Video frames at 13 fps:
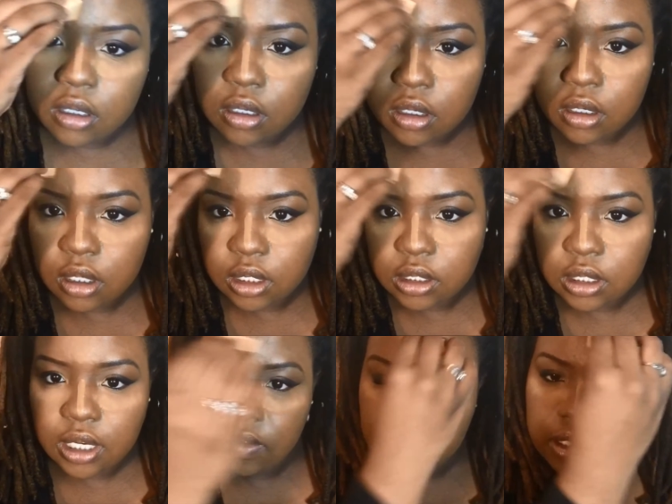a
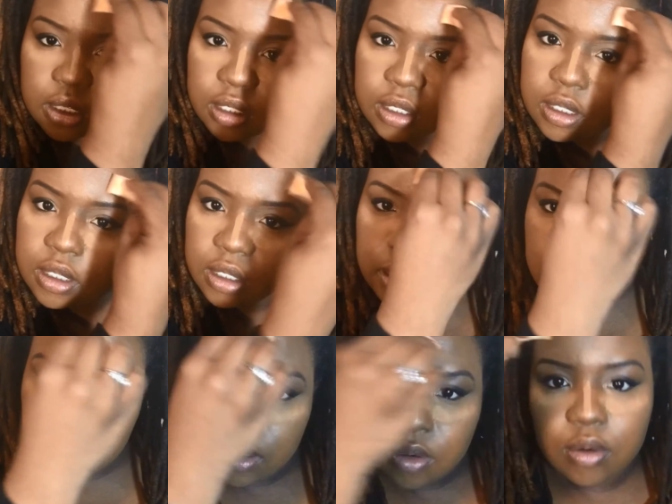harsh or a
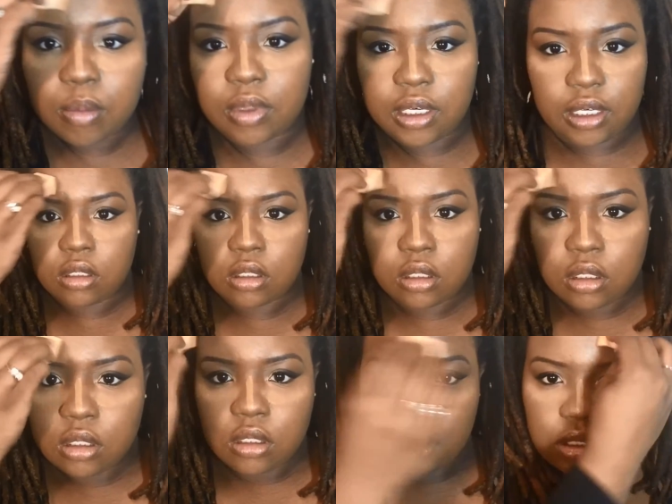dramatic highlight
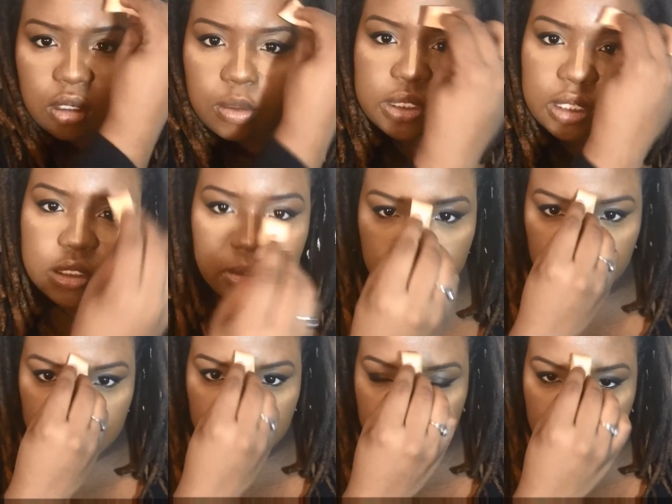at all, but it
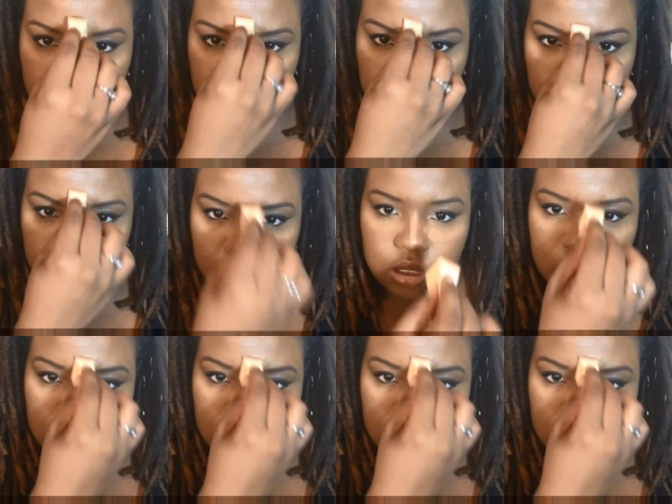just looks like the sun is